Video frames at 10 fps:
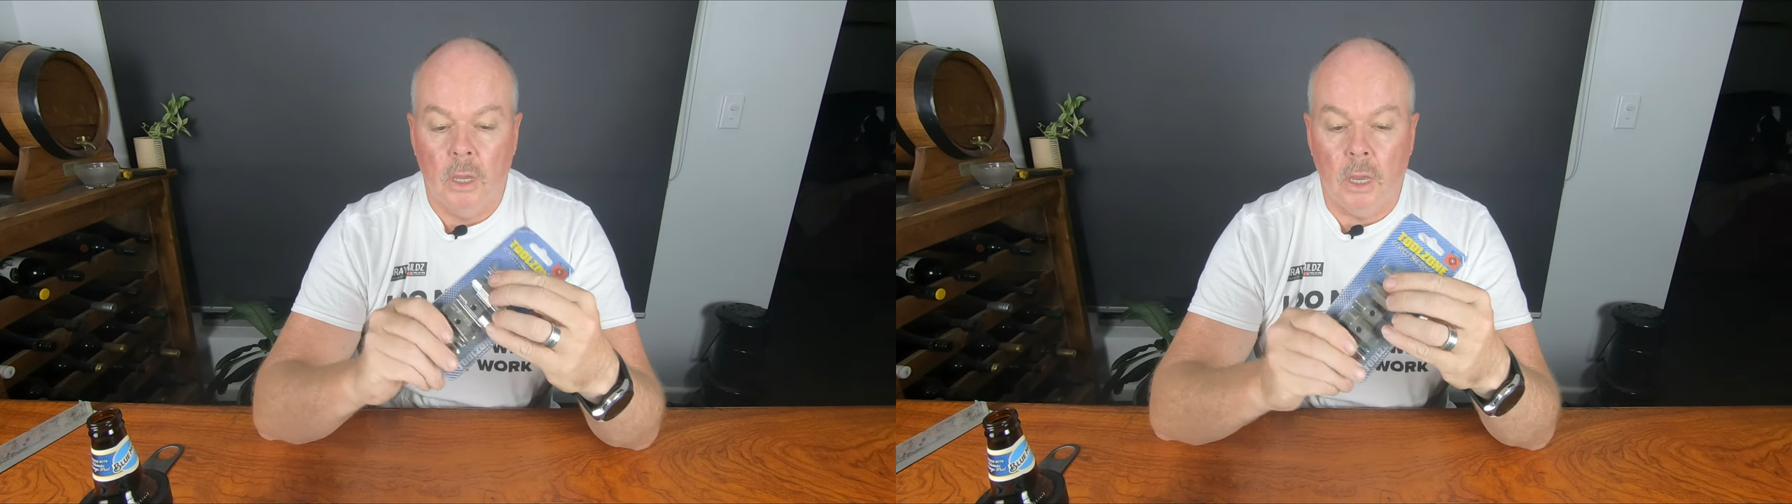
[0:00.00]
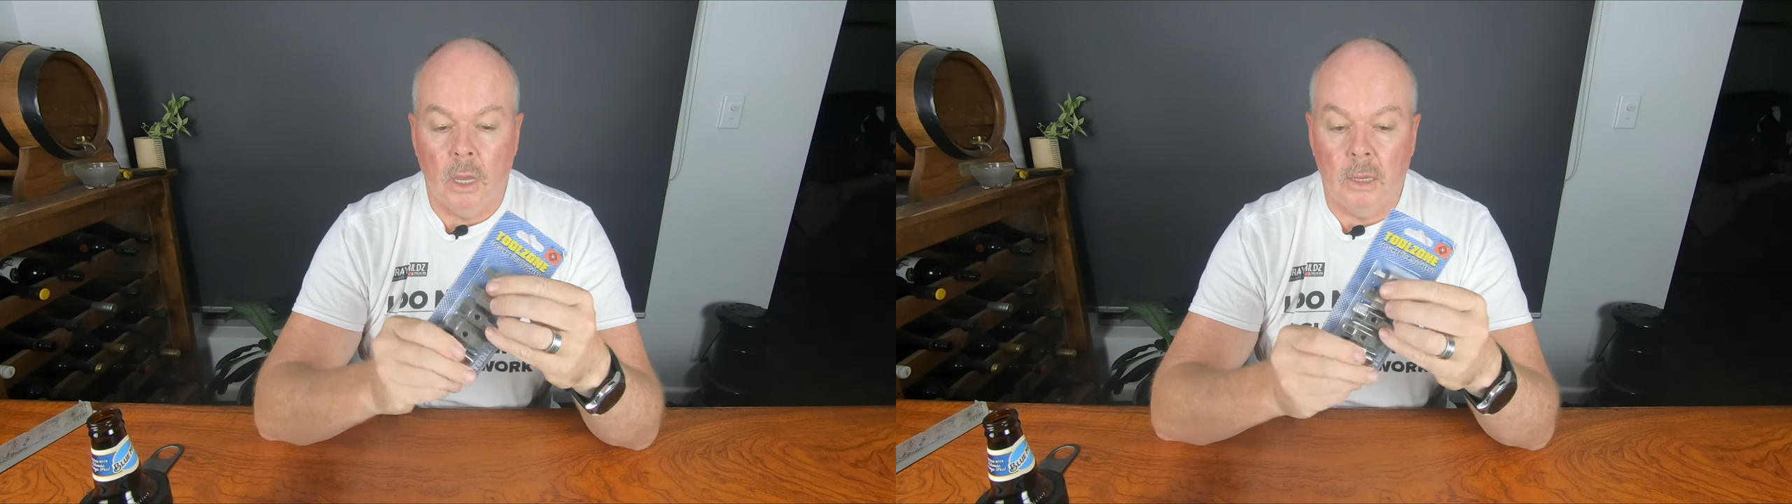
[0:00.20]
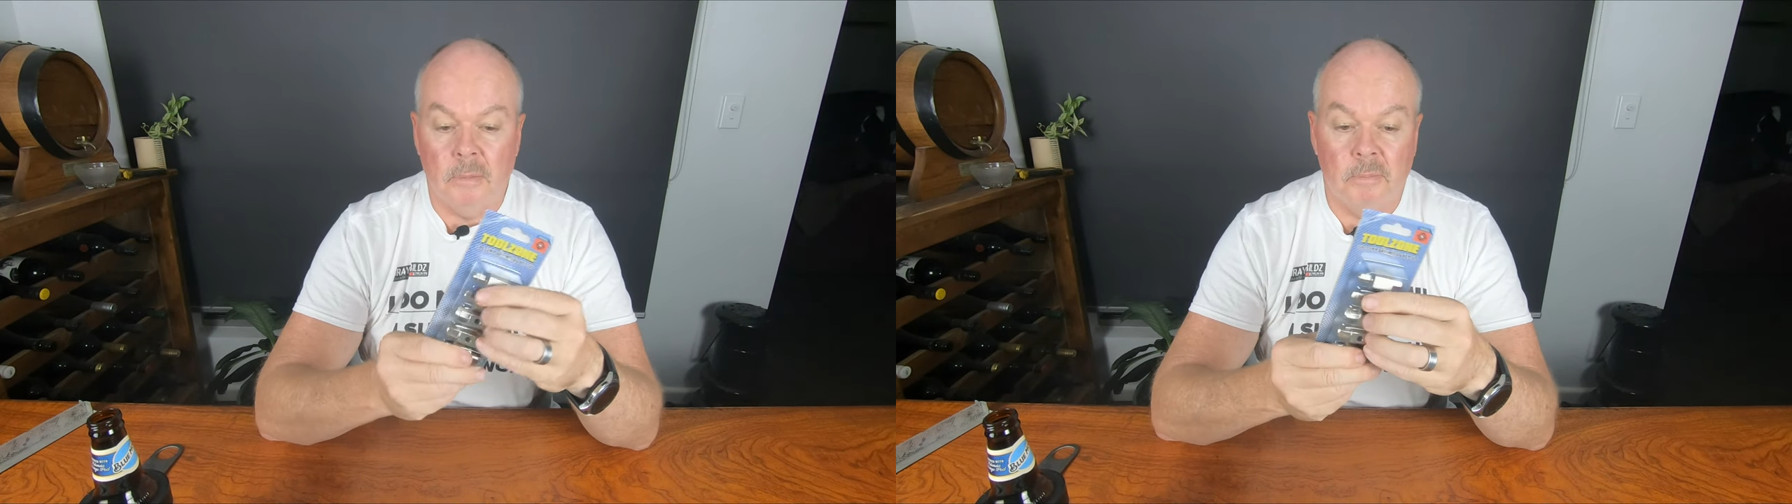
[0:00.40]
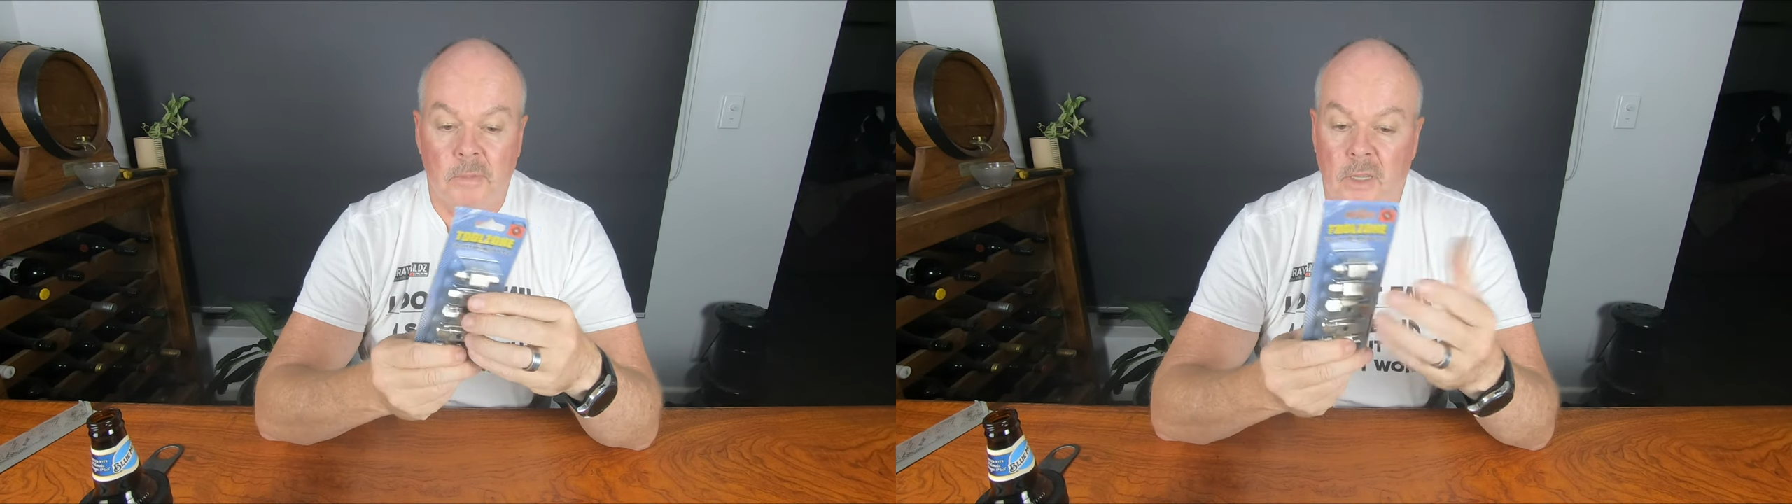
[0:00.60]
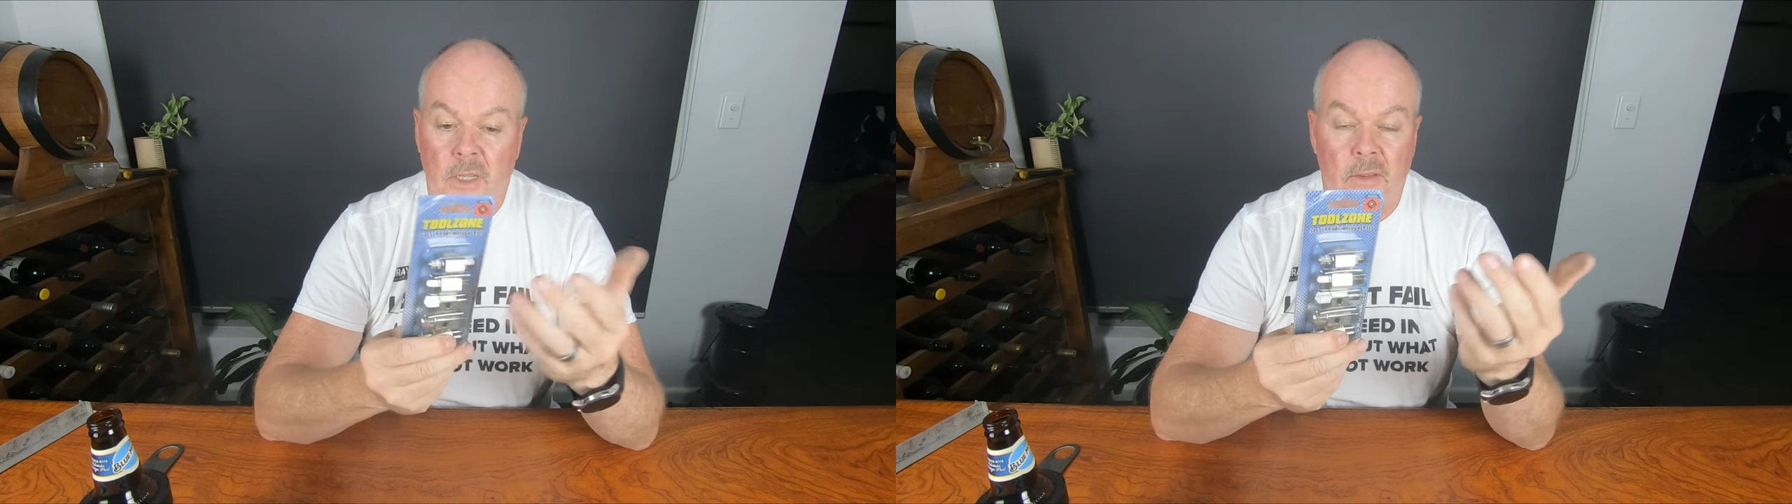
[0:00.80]
Um,
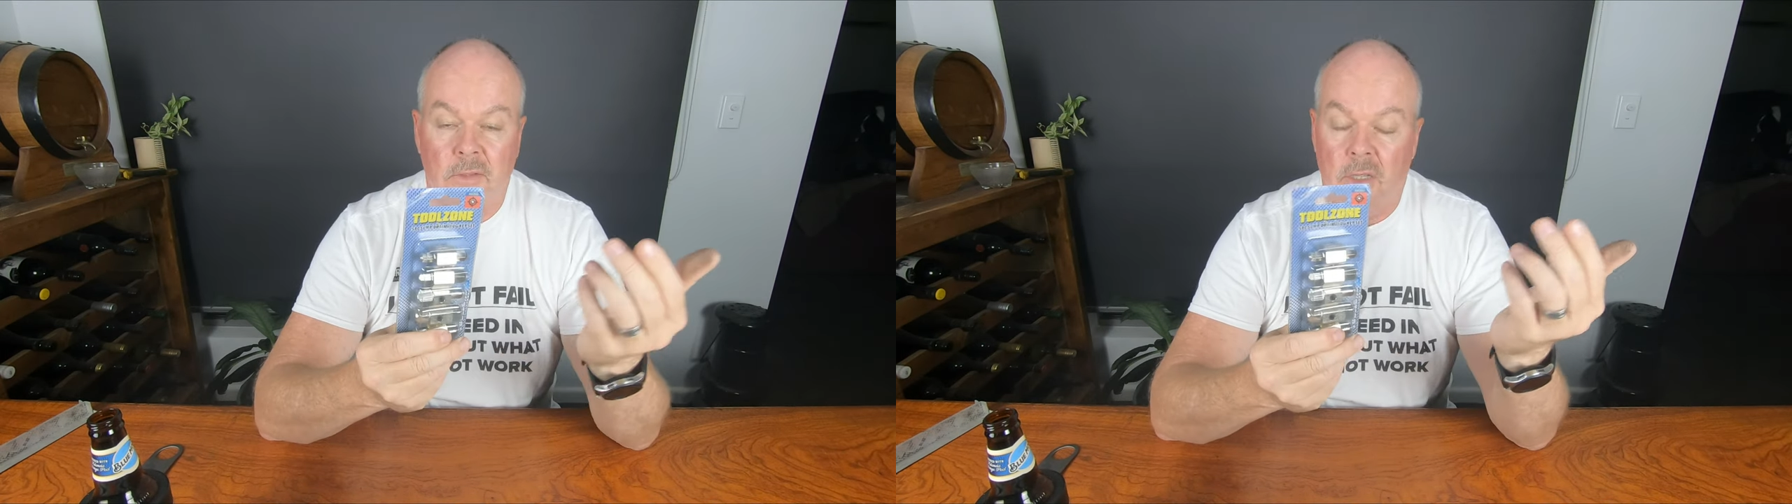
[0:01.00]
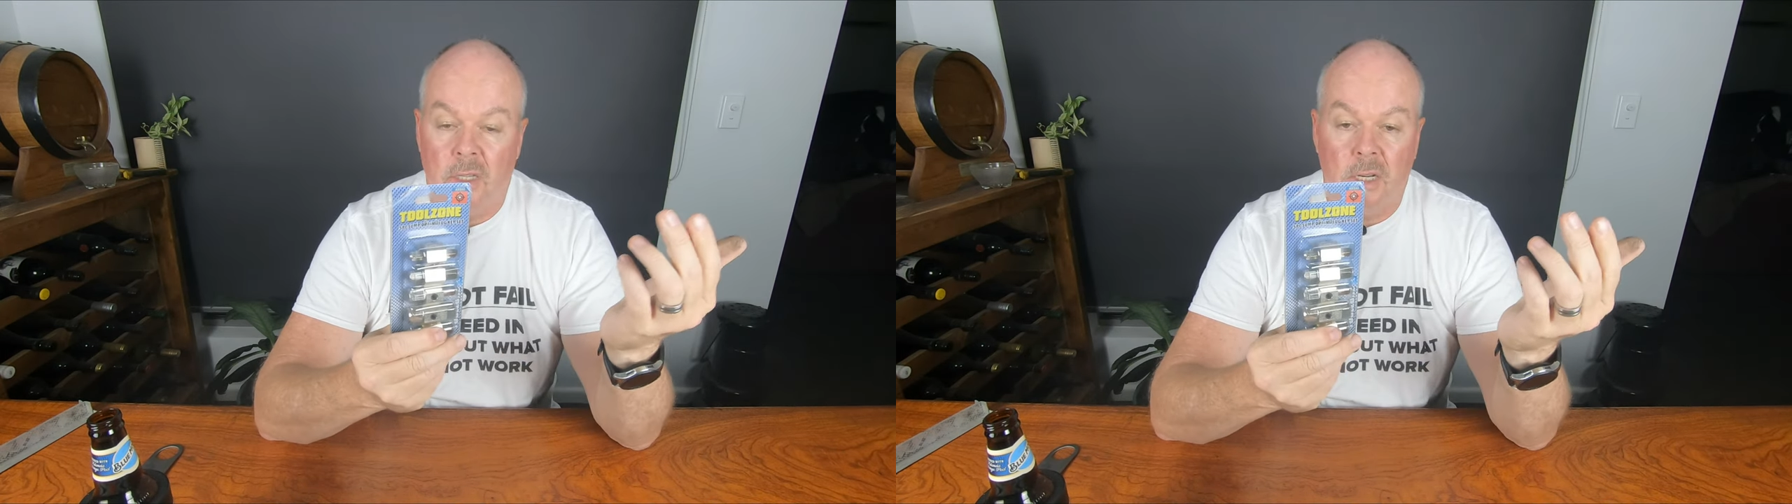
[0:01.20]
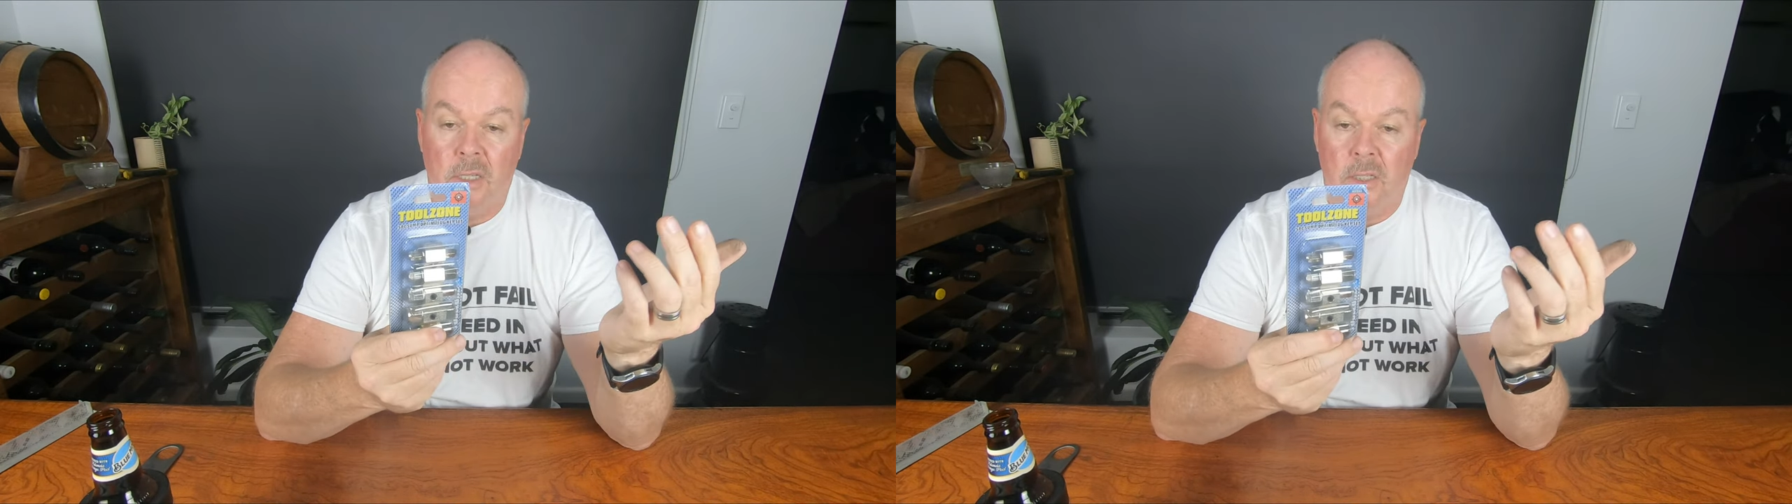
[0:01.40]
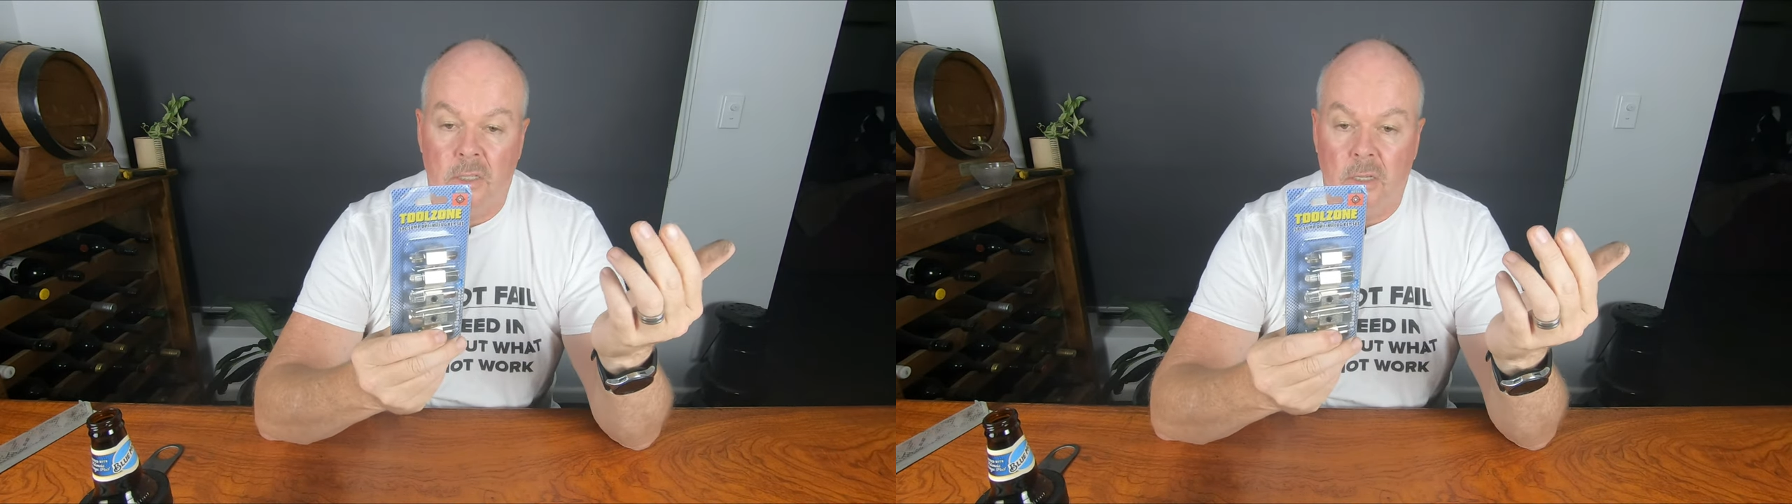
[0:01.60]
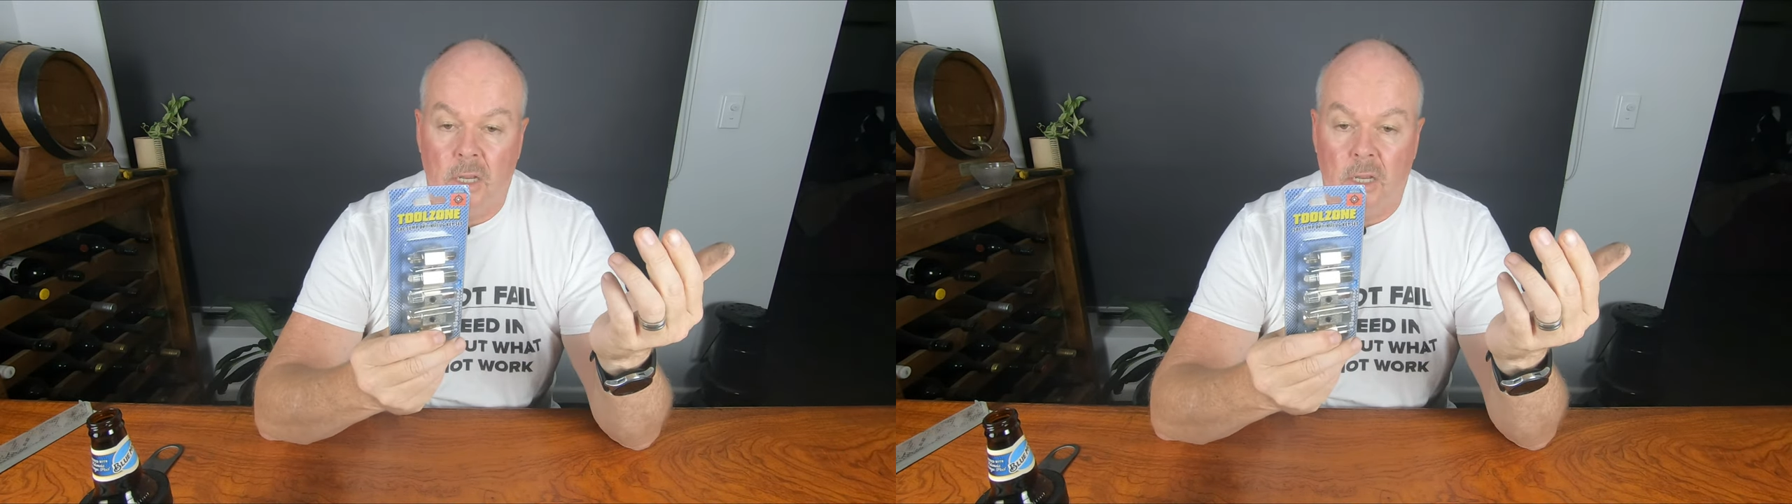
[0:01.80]
given that it's